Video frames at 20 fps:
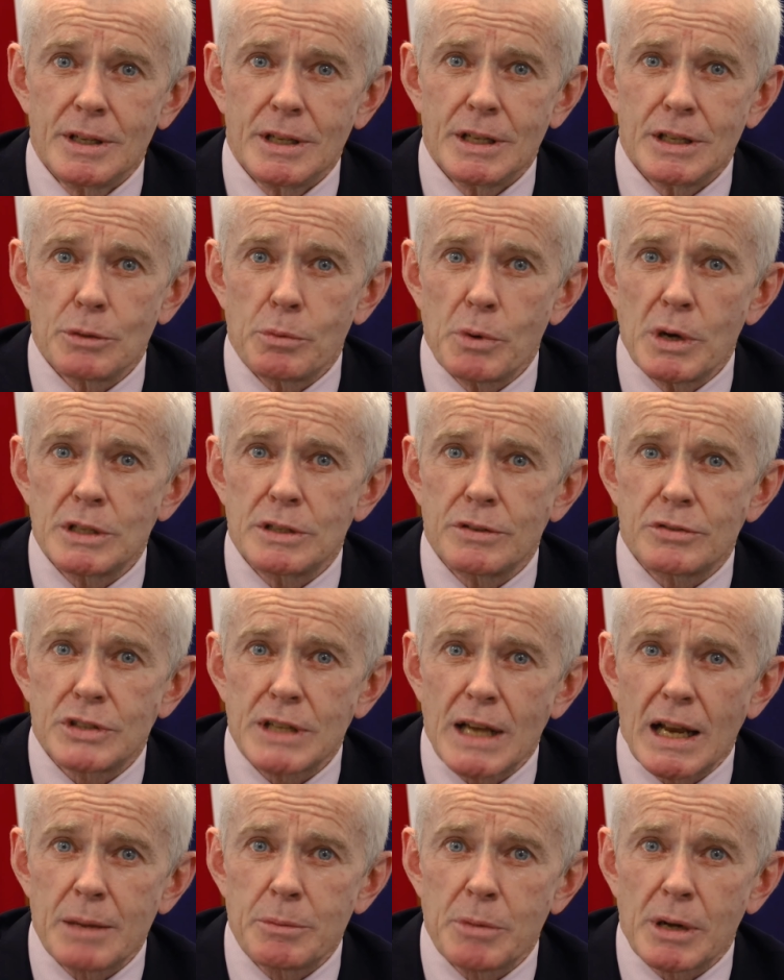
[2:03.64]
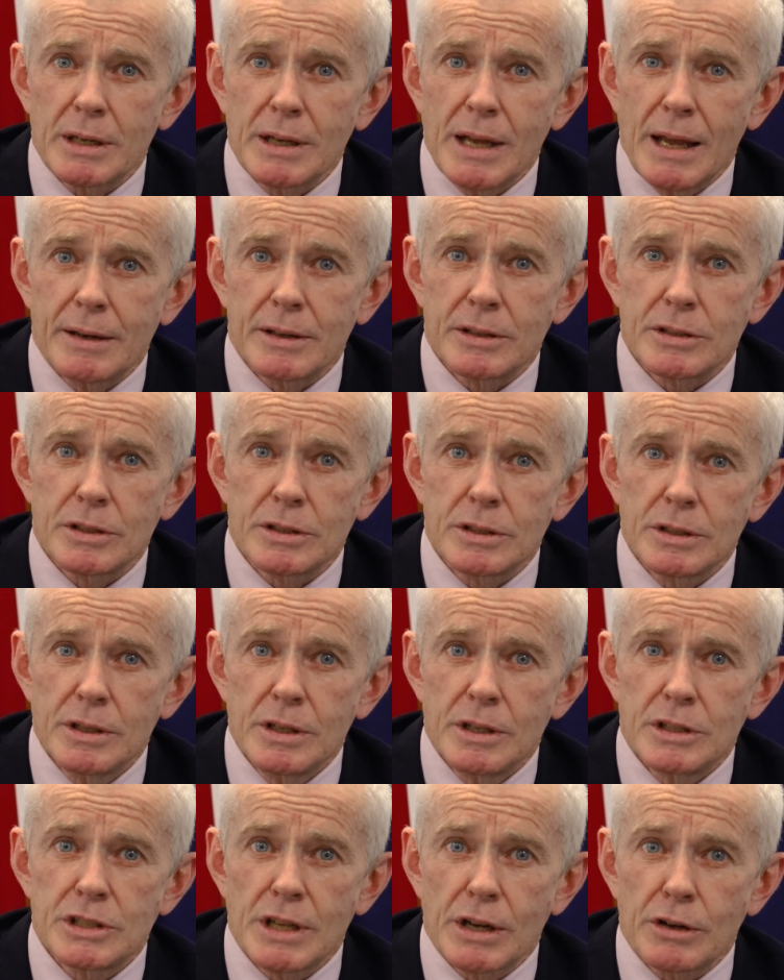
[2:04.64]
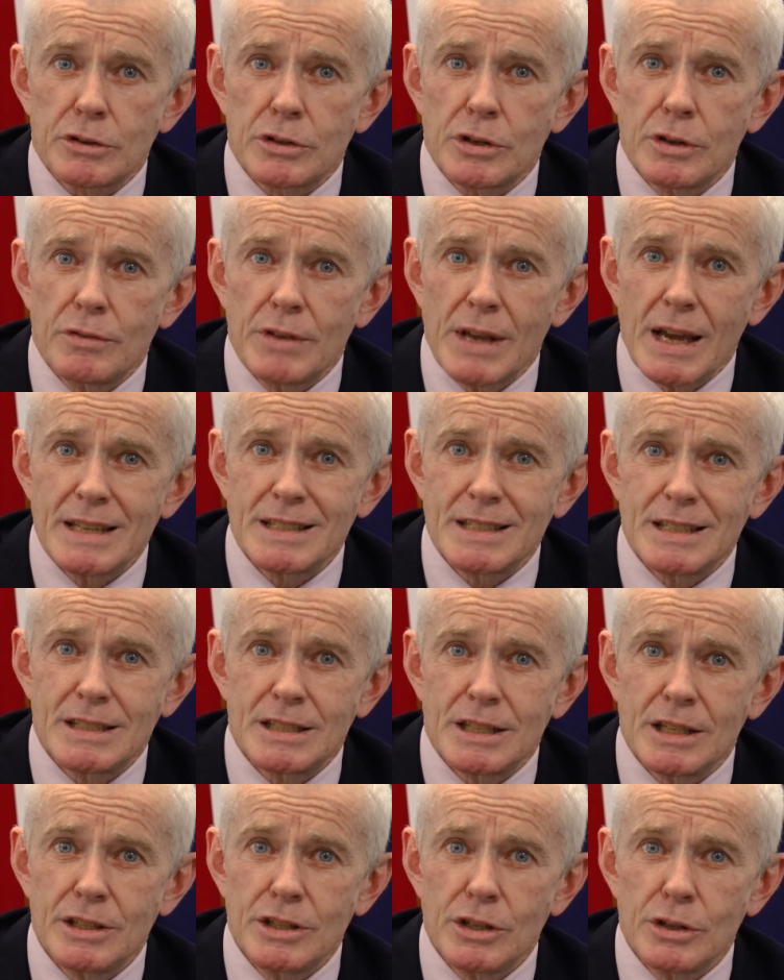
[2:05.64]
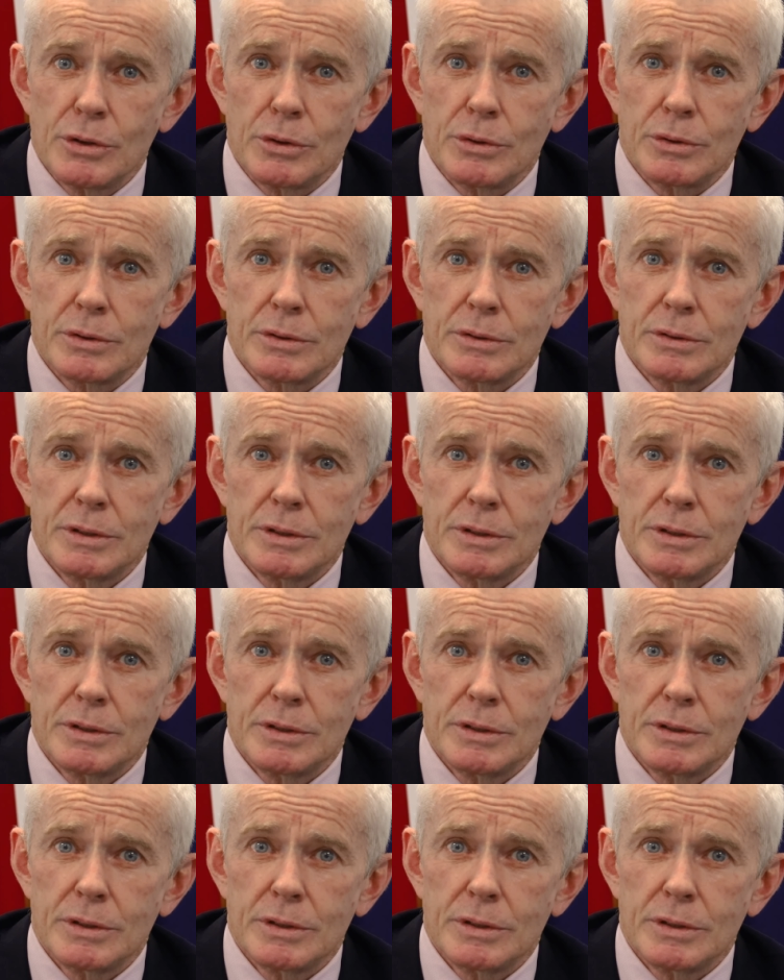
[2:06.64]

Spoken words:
In the words of Sally McManus, Secretary of the ACTU,